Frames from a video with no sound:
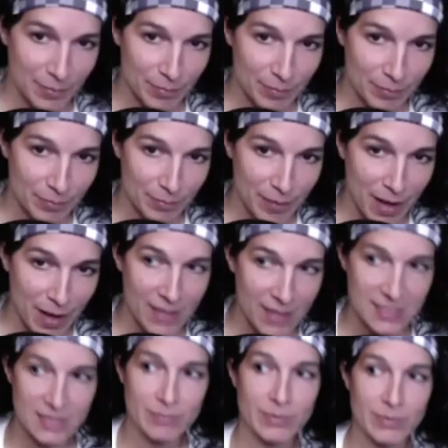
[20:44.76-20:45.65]

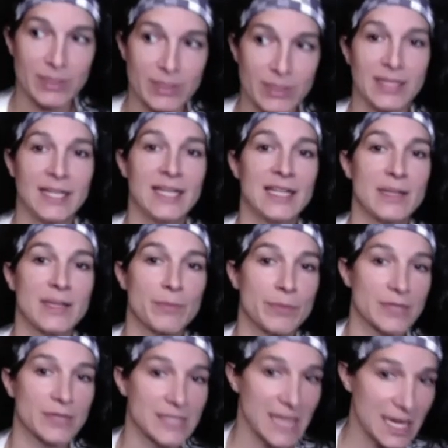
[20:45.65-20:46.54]
possibility and the
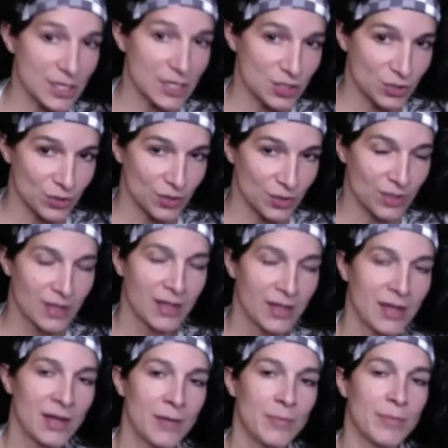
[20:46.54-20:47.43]
potential,
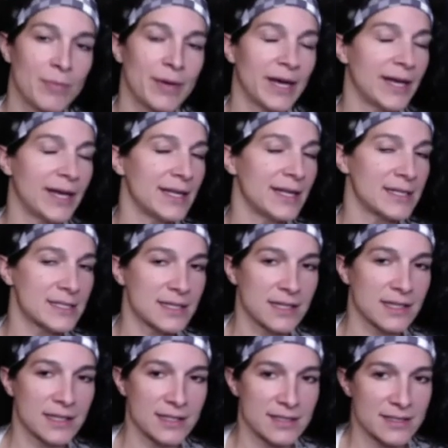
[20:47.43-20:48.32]
but it's
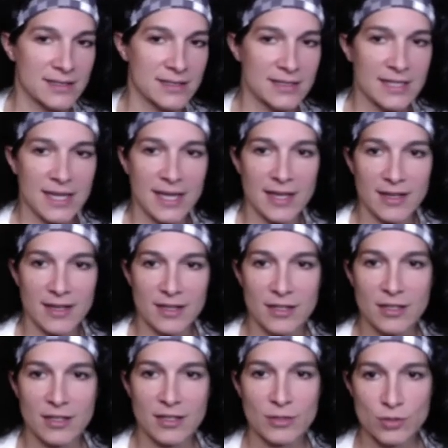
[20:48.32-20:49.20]
going to take a
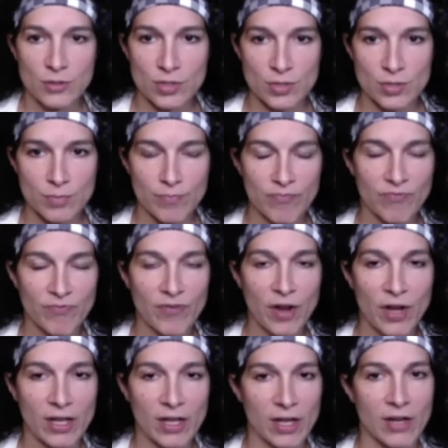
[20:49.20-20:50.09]
huge
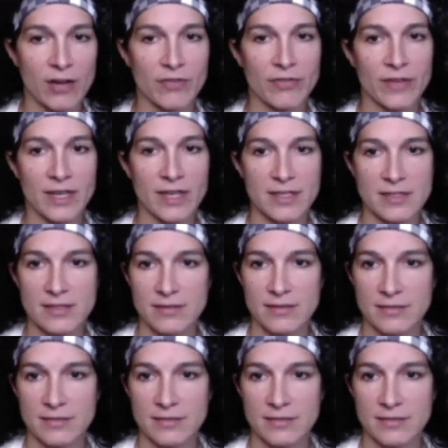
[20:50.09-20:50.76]
falling on our face.